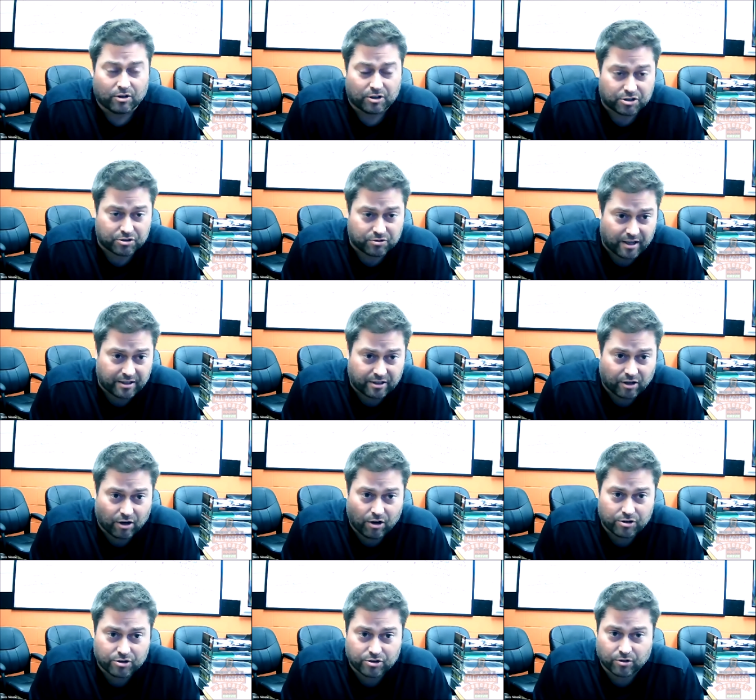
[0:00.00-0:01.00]
a strength
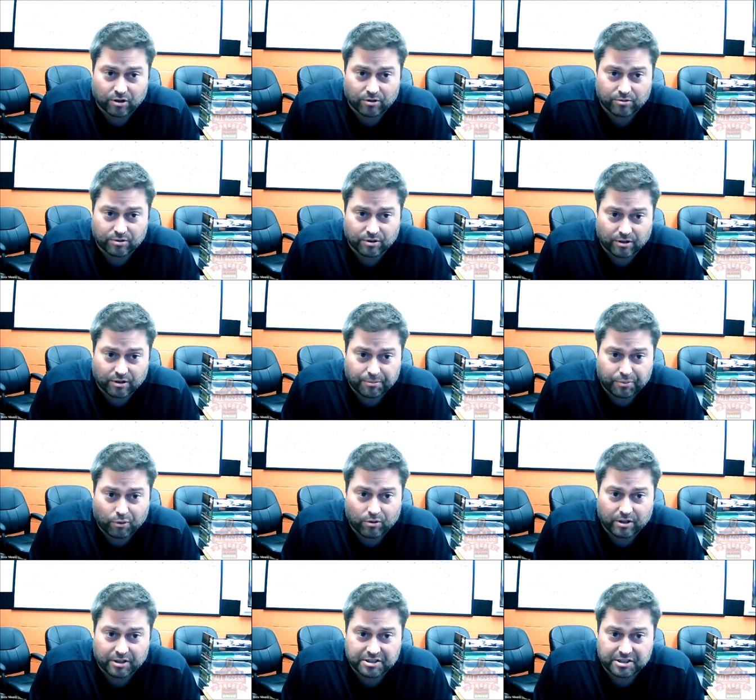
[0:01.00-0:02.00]
coach or an
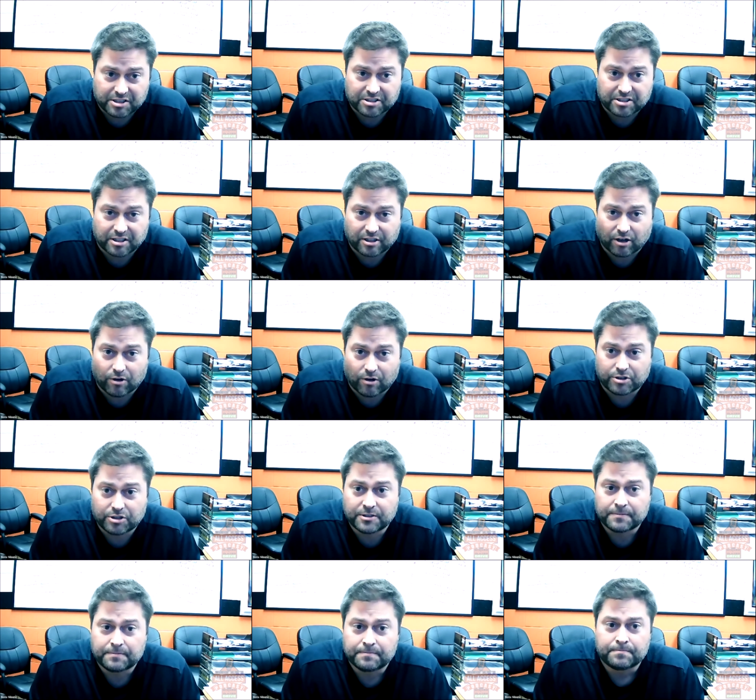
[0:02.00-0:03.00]
important assistant
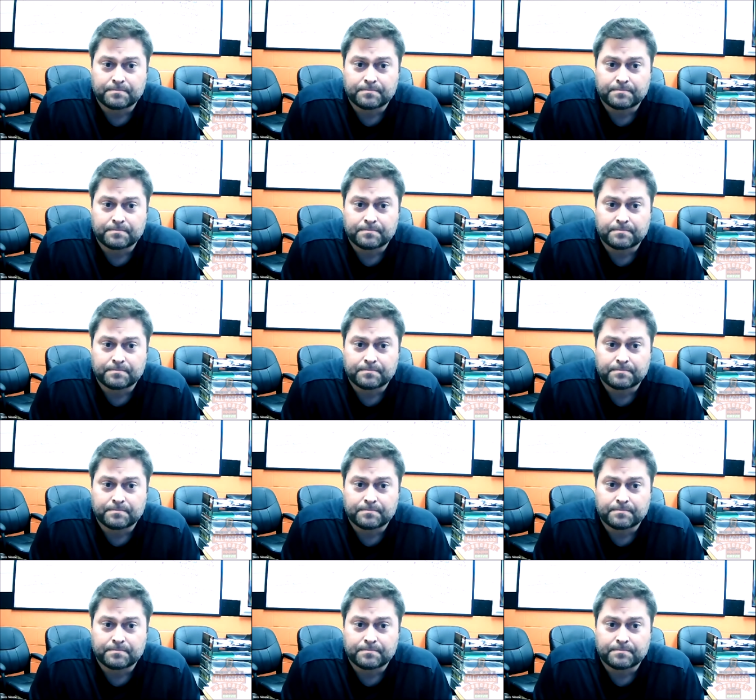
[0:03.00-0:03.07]
coach,